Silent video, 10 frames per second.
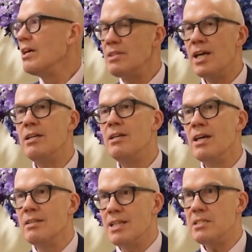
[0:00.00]
then
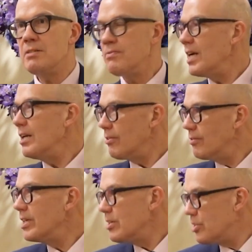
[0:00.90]
that's a failure of
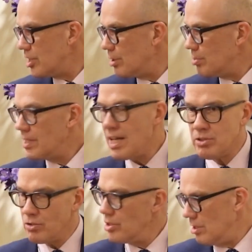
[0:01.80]
leadership, and that's
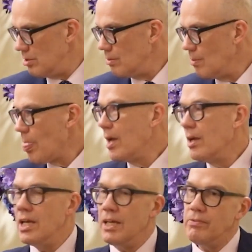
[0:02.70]
on you.
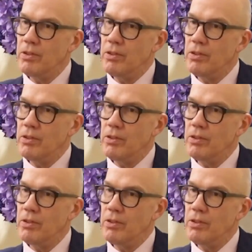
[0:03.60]
If